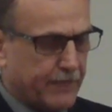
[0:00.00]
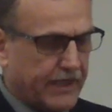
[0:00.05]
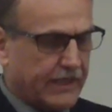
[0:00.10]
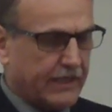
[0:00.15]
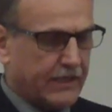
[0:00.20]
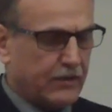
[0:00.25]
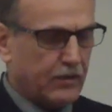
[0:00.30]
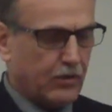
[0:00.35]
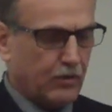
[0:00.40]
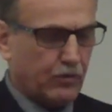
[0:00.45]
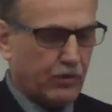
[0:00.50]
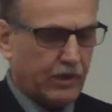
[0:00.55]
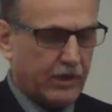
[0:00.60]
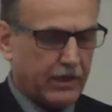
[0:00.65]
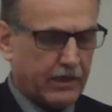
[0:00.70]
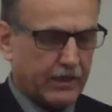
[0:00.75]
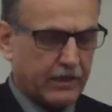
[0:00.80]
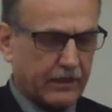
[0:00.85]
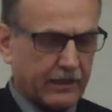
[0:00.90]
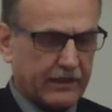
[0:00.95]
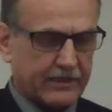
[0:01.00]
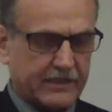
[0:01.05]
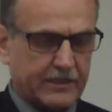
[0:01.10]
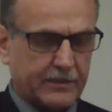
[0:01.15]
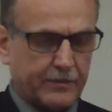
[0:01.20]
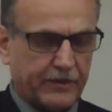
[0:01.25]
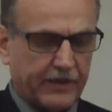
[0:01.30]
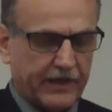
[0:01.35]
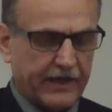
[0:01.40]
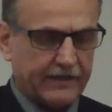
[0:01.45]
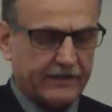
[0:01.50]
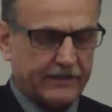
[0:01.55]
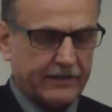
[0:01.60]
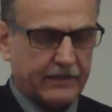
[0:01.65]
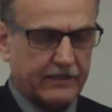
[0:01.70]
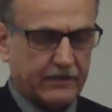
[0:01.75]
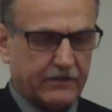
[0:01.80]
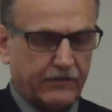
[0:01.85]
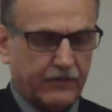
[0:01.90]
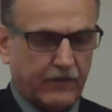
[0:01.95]
men were
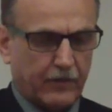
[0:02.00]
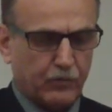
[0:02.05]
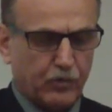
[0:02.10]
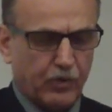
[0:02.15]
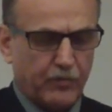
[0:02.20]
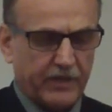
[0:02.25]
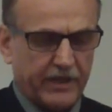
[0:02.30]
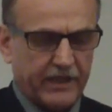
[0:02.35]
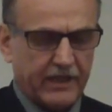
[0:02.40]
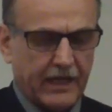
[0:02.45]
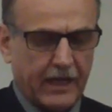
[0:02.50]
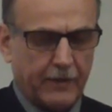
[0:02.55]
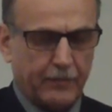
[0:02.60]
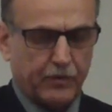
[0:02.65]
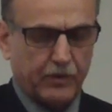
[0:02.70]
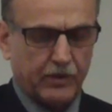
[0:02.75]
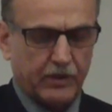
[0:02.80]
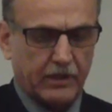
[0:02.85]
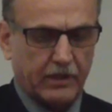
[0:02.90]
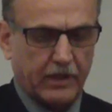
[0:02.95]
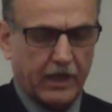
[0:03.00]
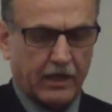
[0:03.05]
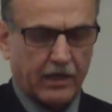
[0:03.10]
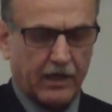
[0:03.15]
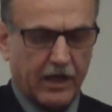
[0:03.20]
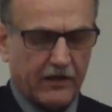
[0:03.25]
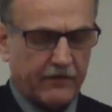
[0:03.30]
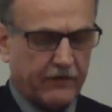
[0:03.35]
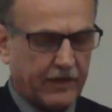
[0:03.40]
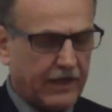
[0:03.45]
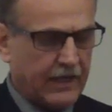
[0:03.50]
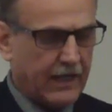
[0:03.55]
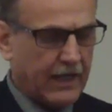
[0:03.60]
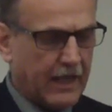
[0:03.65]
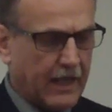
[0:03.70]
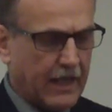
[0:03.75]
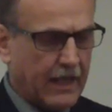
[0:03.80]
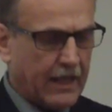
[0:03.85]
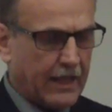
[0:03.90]
separated from women upon arrival.